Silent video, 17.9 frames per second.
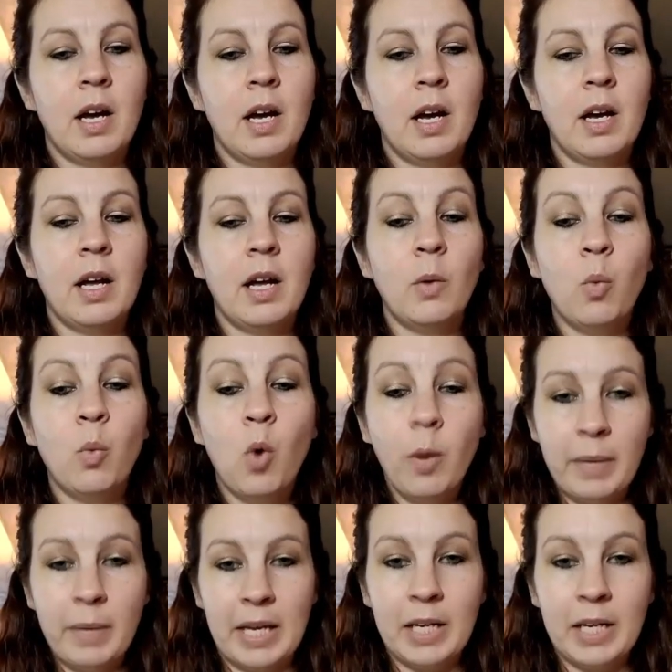a
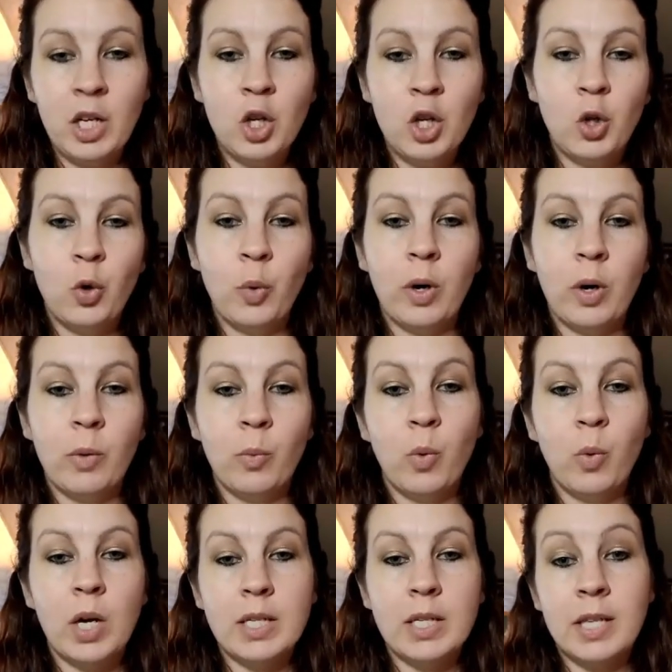woman who
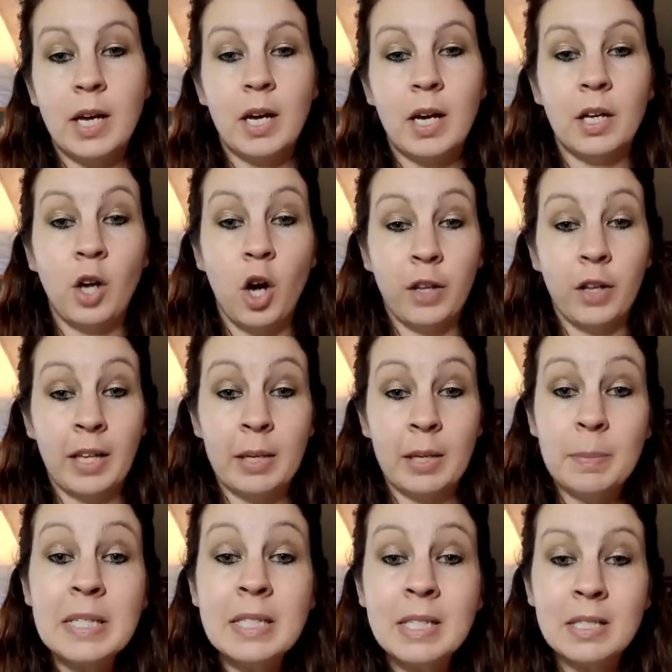was an online
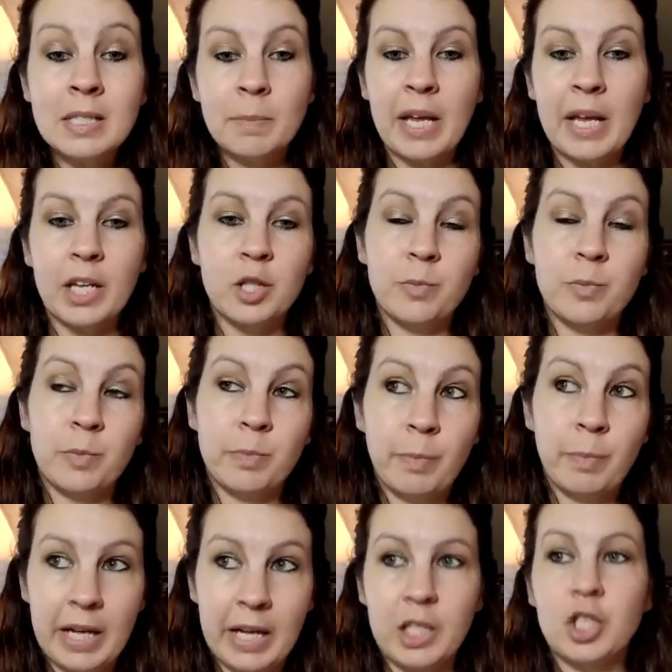business
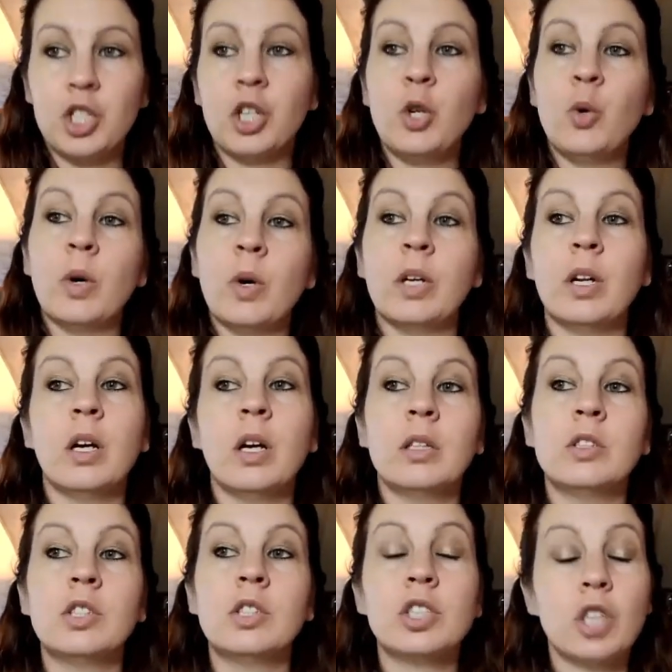manager who
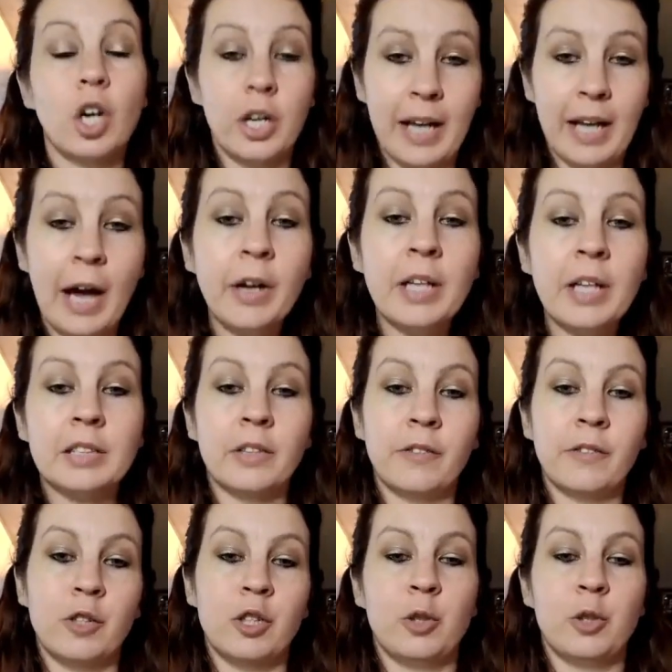started out as a
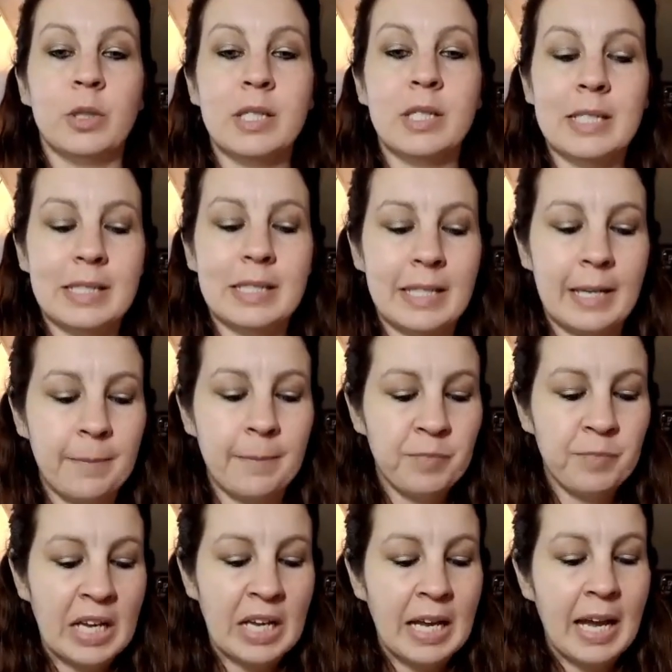virtual assistant,
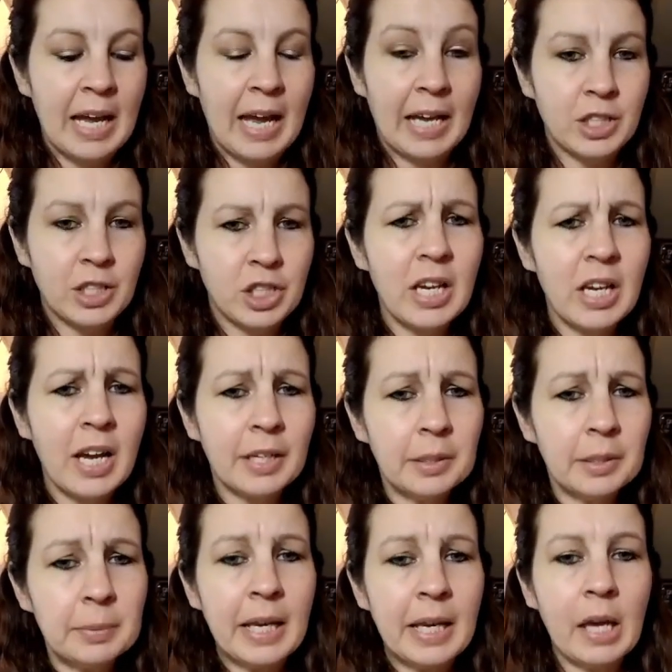and she kind
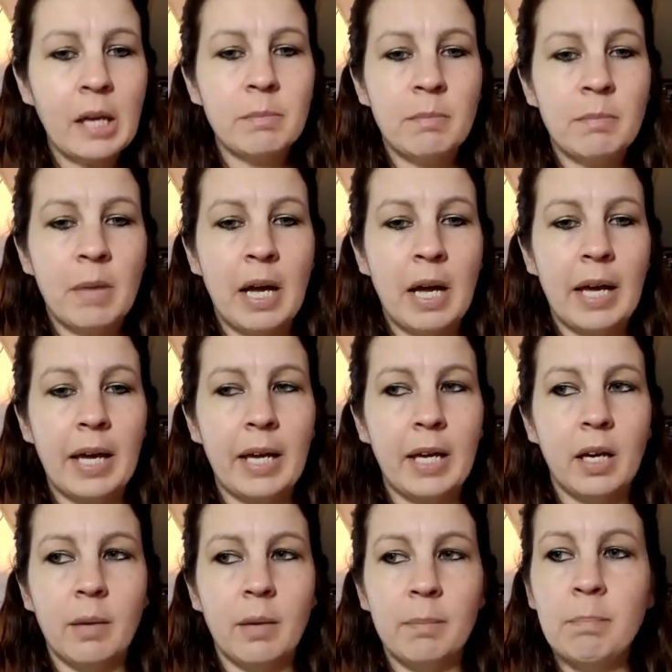of became
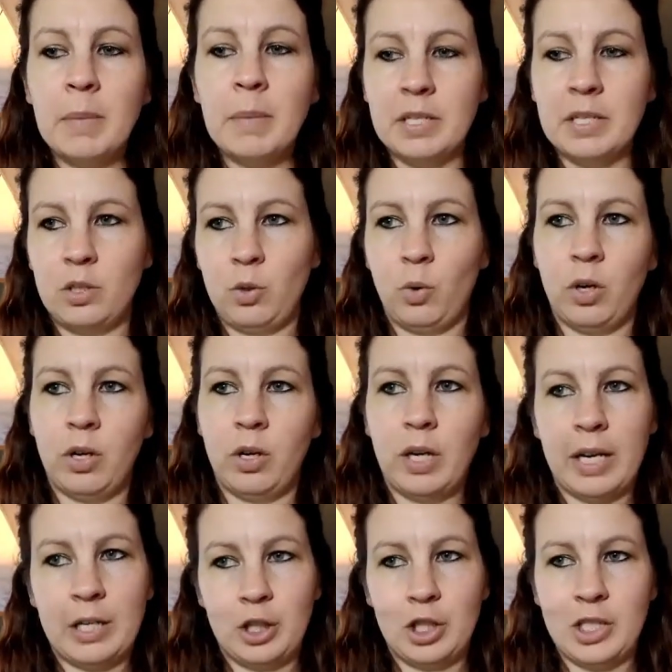my mentor,
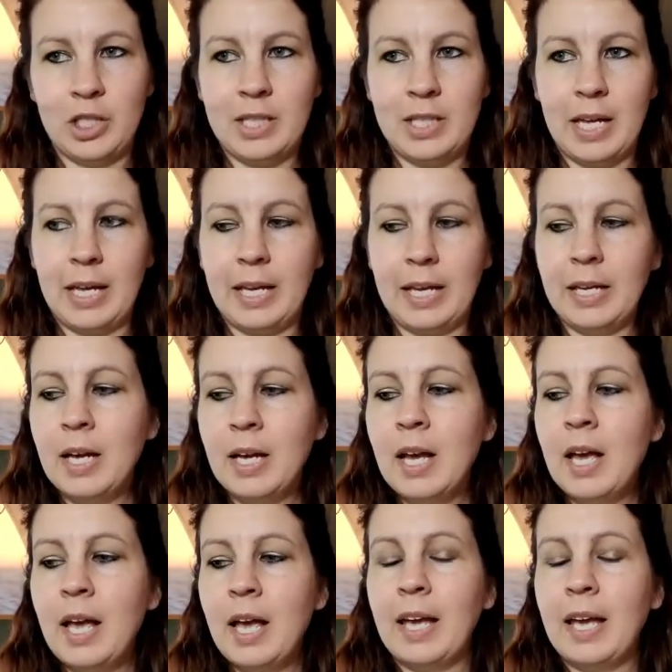I should say,
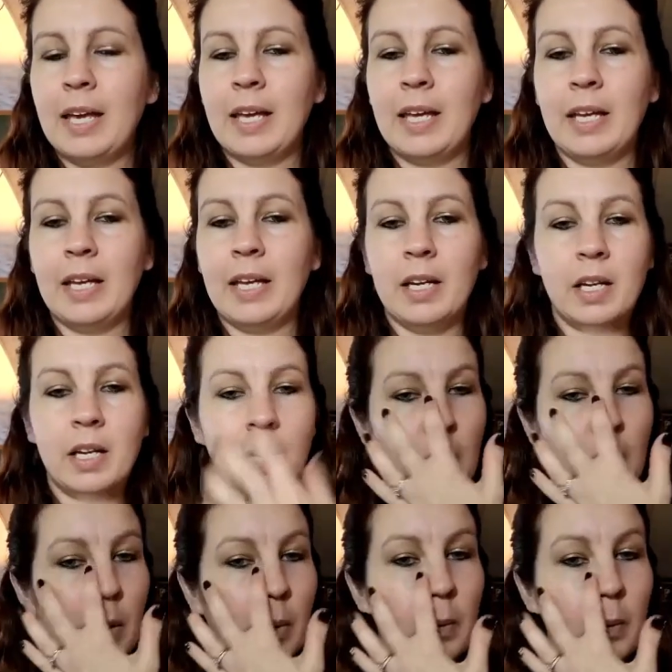and
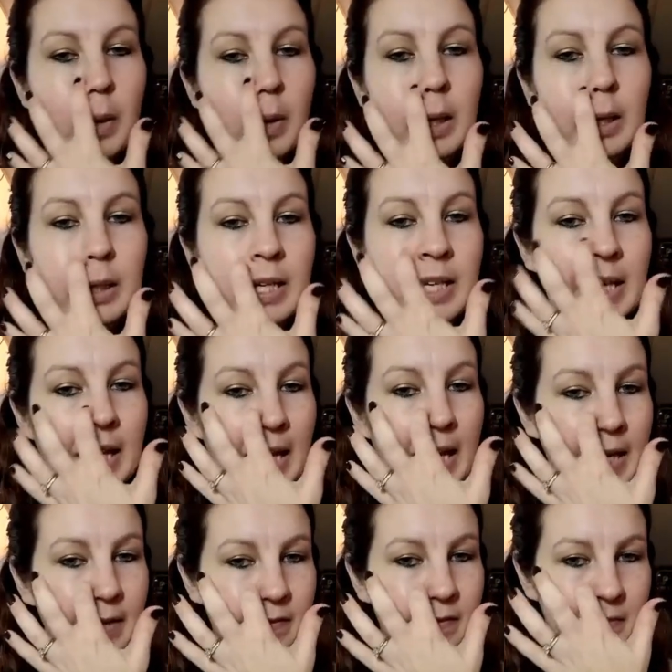
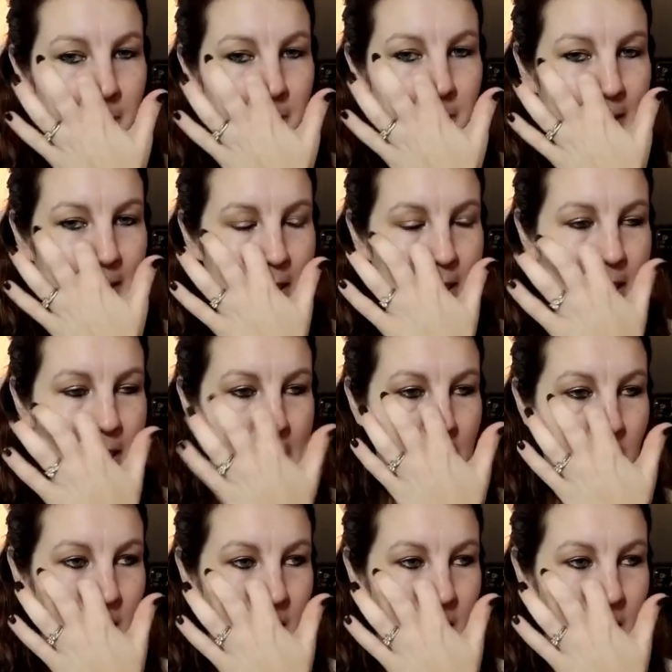gave me